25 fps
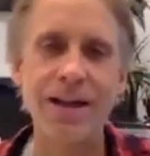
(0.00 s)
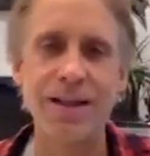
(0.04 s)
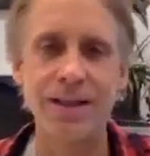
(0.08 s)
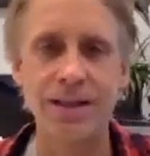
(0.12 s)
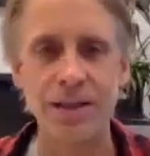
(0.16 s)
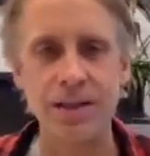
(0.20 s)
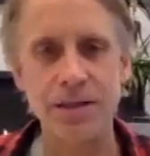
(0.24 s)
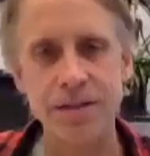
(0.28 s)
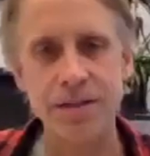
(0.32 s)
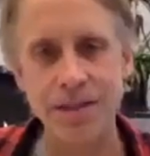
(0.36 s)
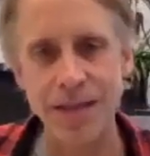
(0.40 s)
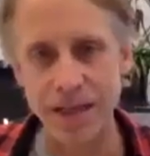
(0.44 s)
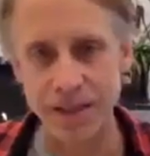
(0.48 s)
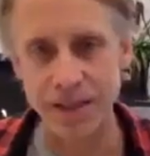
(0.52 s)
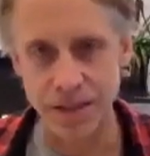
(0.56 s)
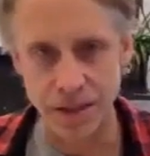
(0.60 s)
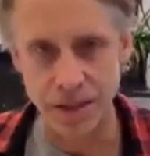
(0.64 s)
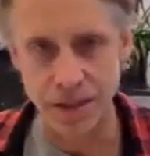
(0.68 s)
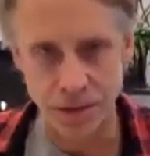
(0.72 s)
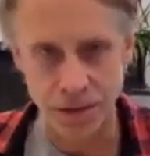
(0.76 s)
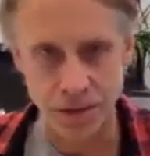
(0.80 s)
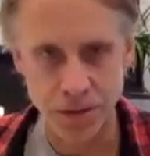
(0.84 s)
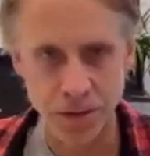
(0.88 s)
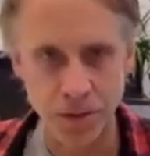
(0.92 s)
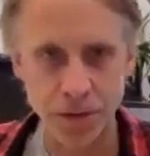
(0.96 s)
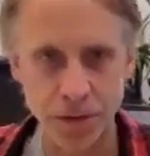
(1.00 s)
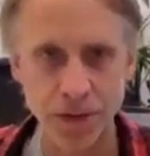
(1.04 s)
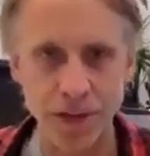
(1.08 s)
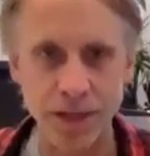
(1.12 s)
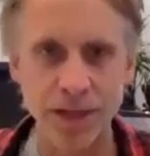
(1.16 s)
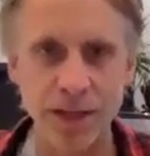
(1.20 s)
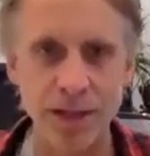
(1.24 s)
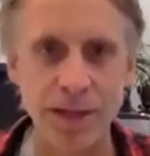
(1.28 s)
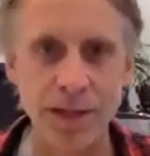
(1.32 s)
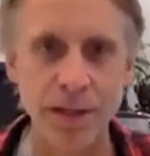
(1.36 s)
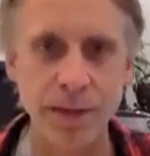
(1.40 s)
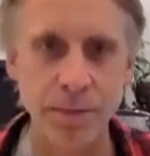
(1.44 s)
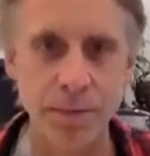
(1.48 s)
At least that's
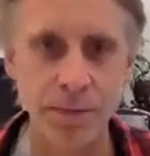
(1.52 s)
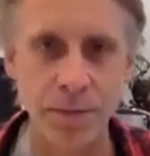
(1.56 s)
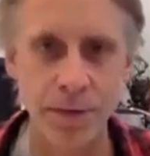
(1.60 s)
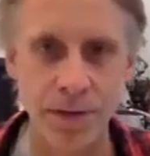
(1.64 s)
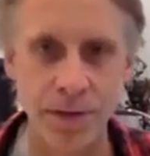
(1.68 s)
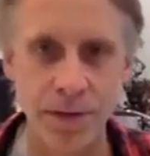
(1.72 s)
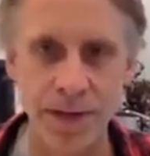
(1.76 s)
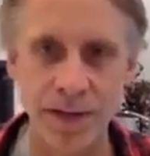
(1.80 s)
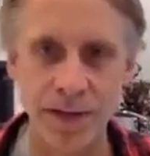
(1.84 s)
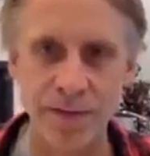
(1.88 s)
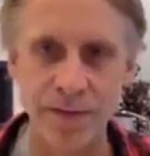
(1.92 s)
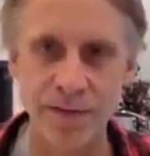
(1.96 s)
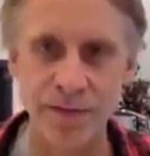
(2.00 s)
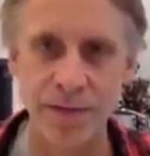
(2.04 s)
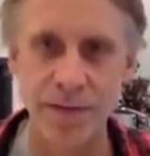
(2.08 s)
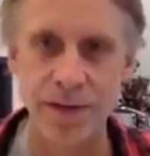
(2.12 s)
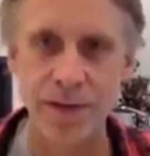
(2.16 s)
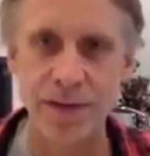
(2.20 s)
historically where they've